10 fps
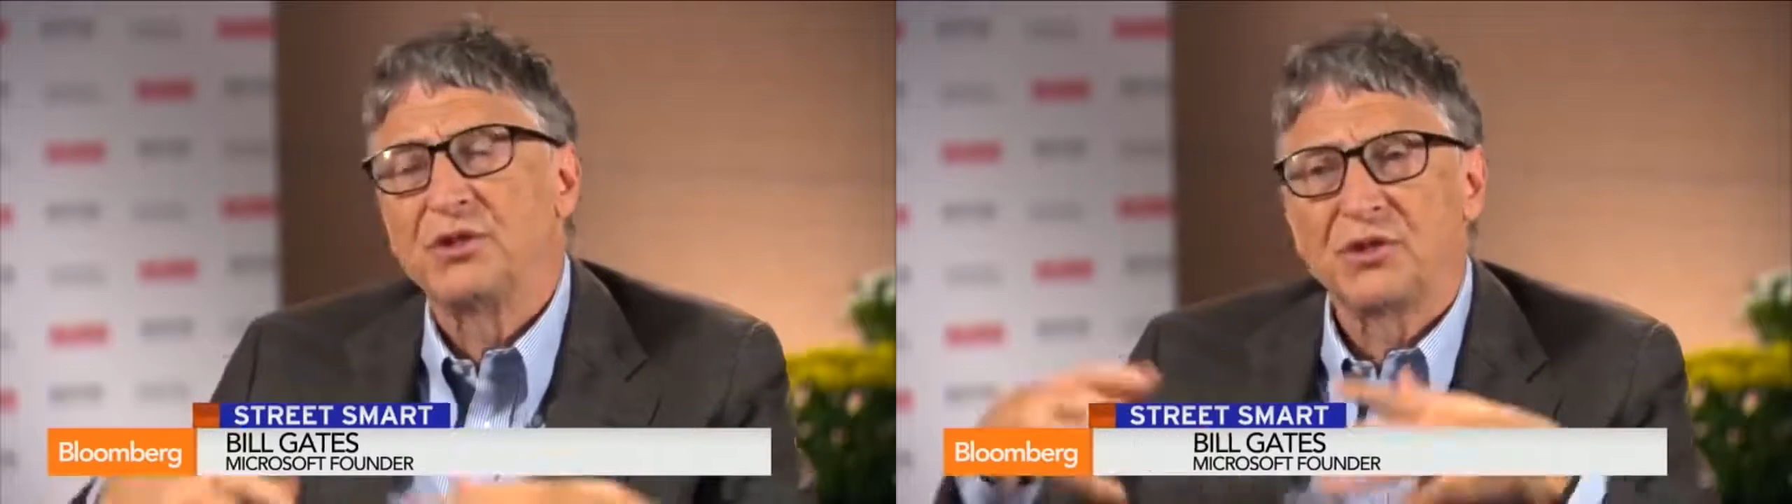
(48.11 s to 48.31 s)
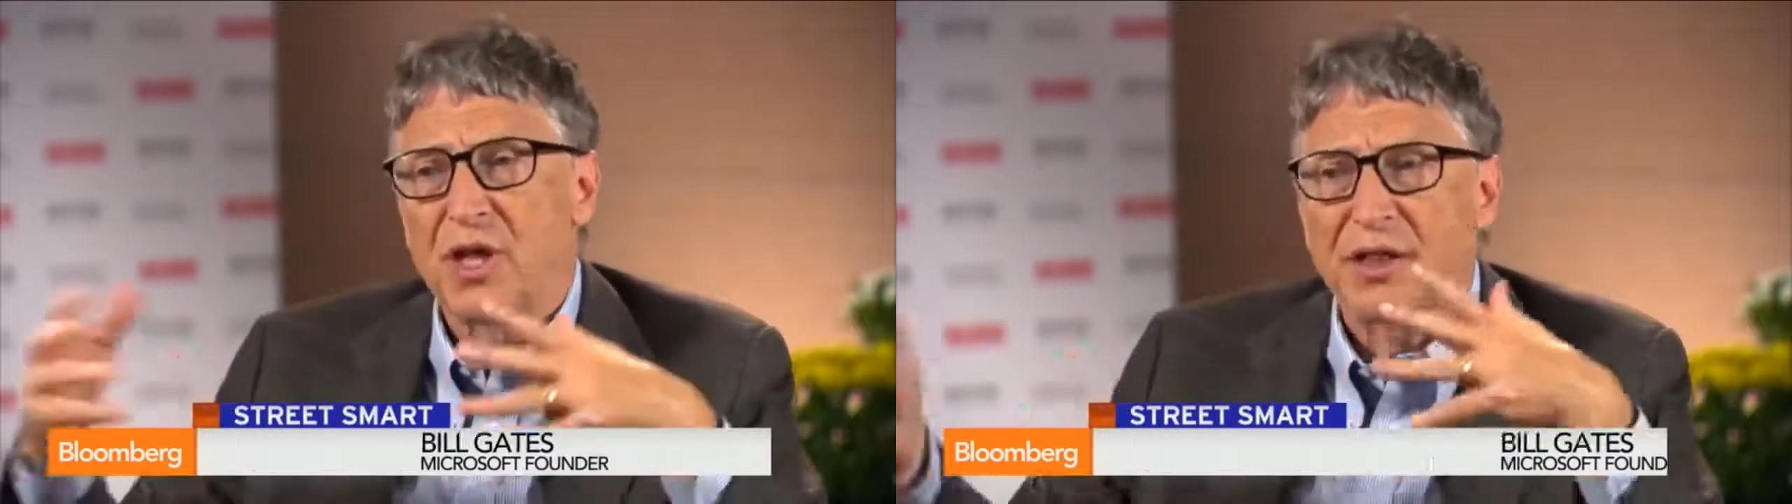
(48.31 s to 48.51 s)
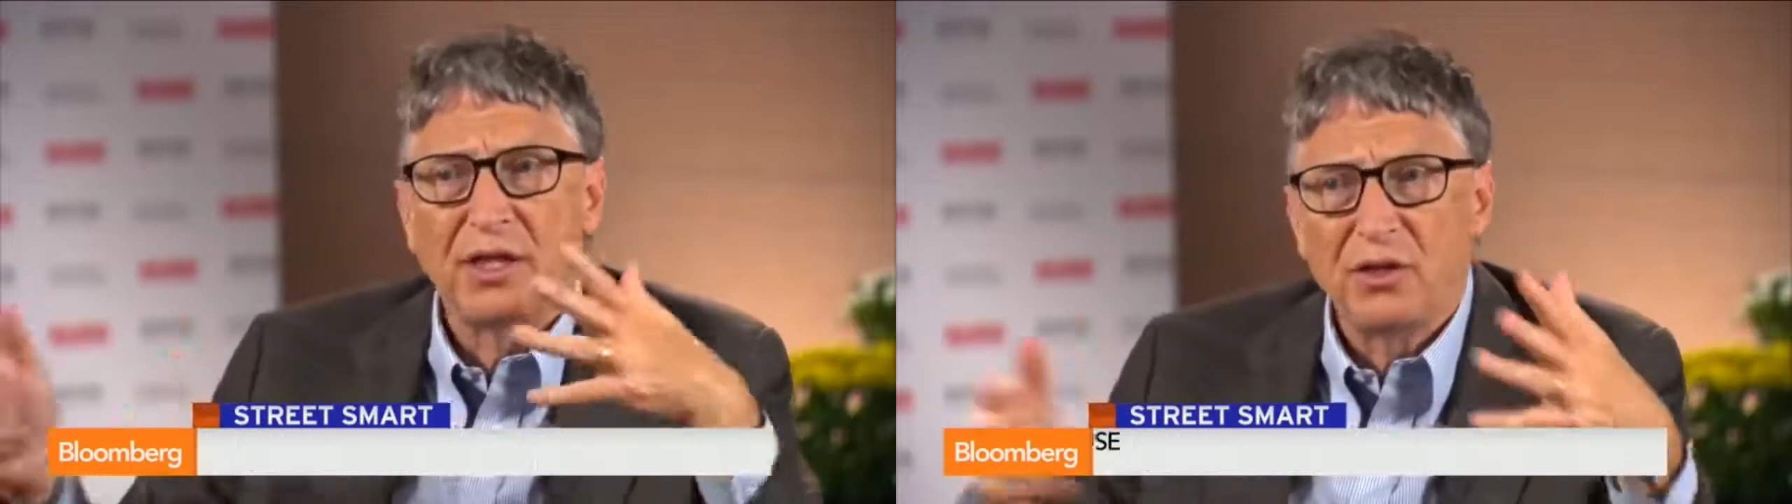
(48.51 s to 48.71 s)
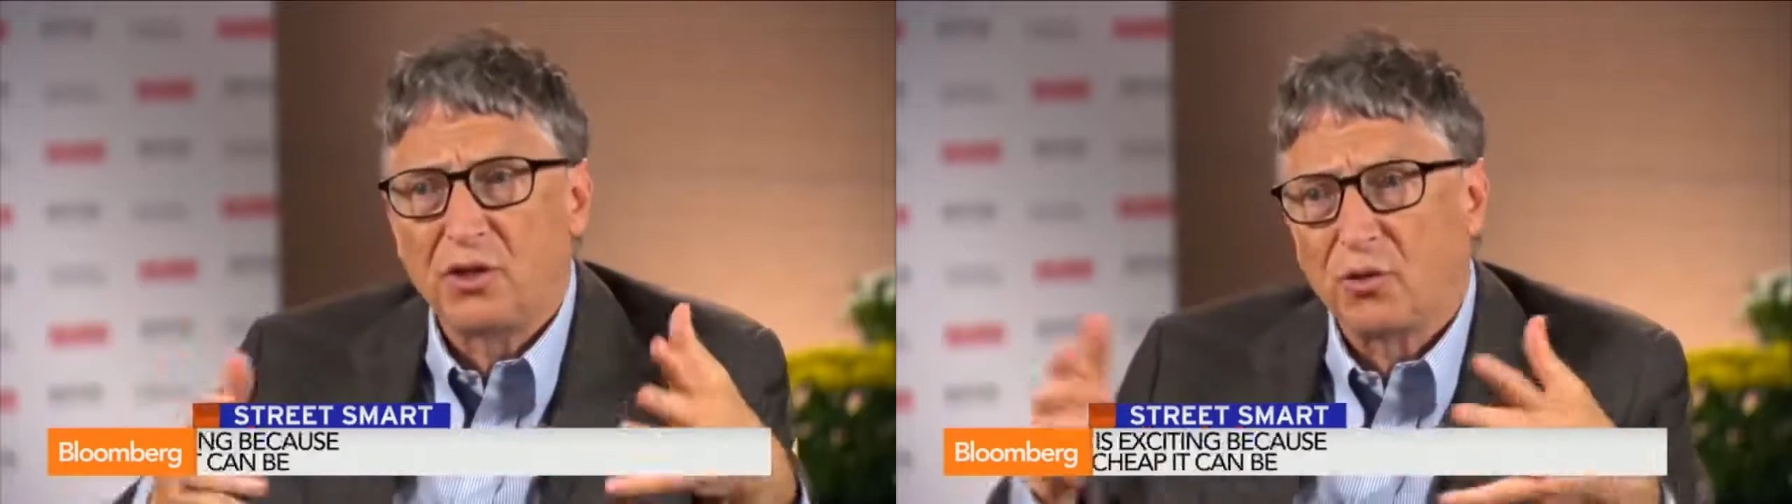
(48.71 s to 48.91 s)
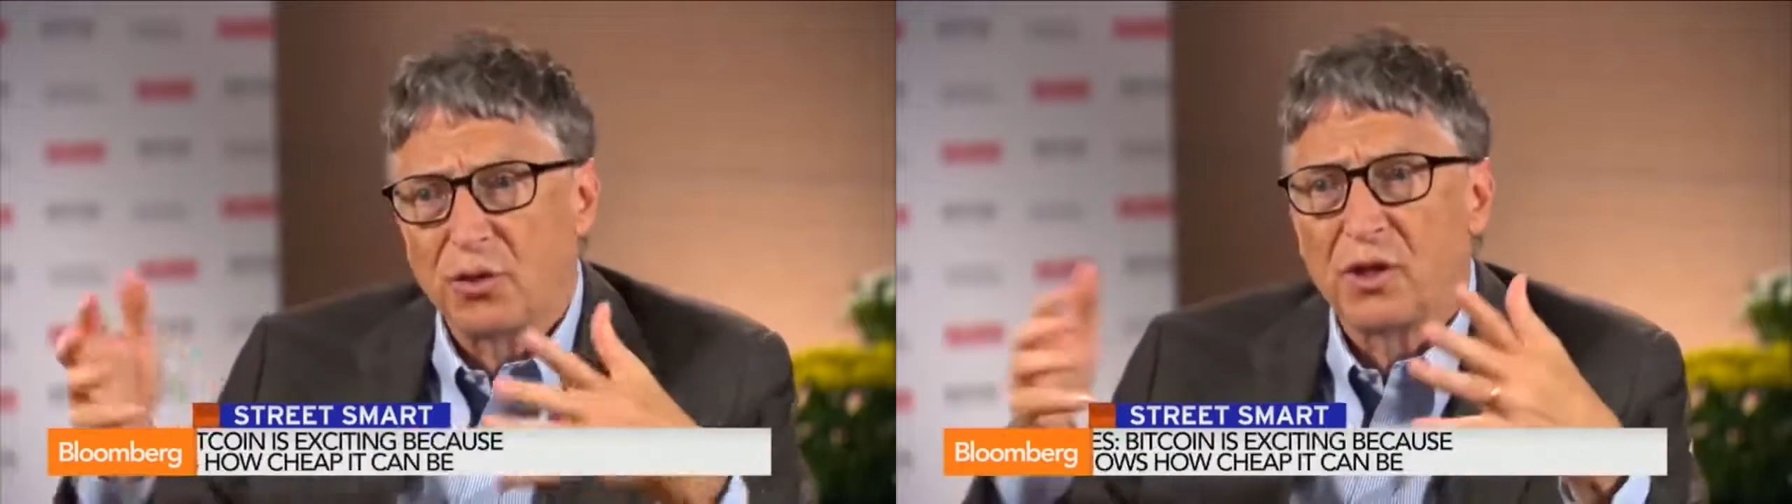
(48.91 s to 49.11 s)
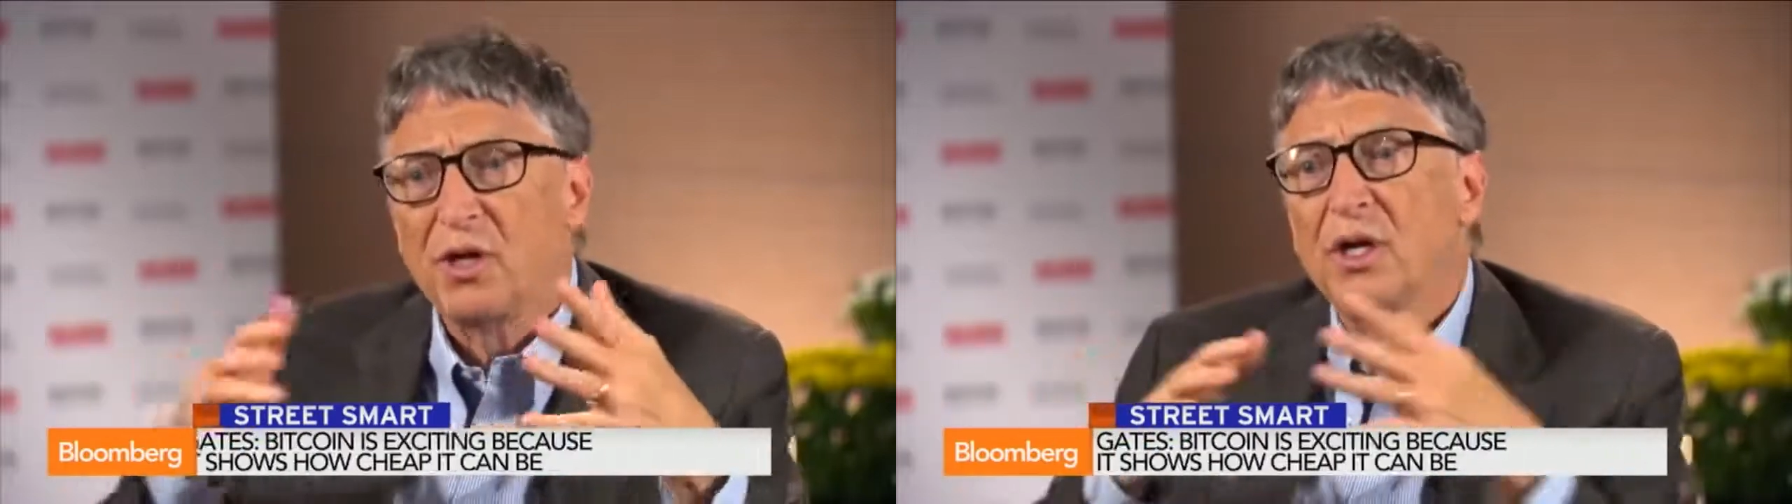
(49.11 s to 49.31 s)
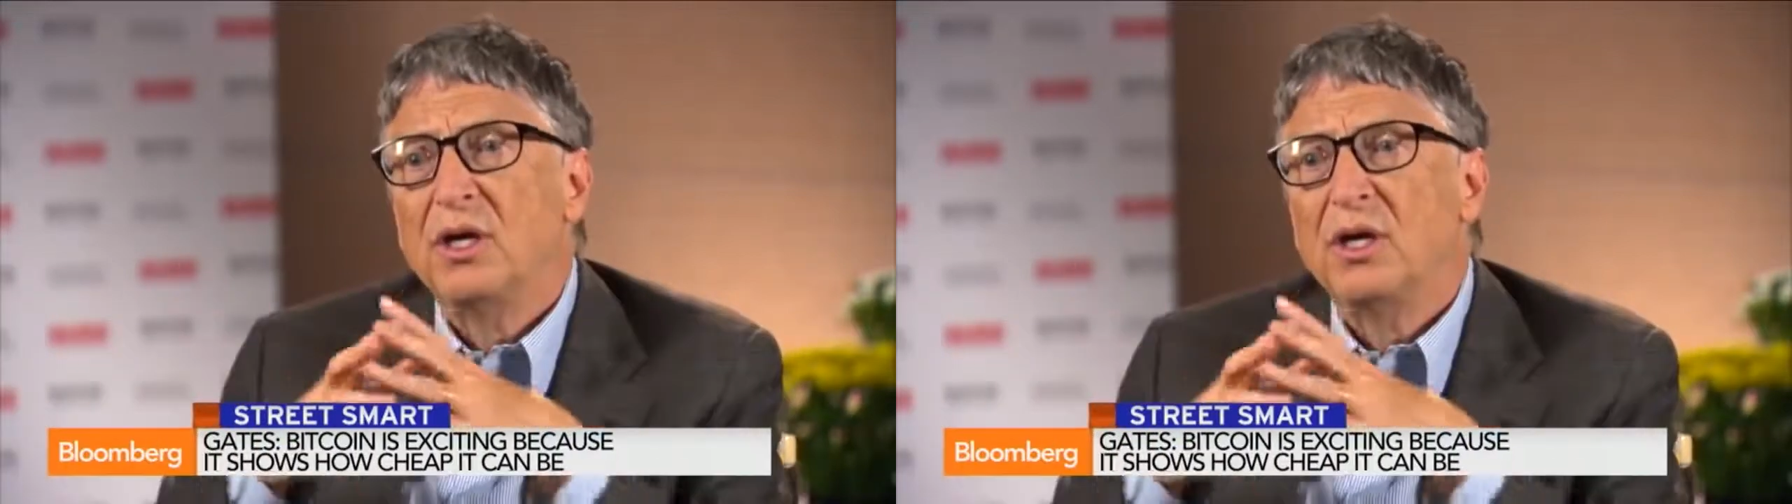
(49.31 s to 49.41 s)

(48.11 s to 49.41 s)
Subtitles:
This is nothing to do with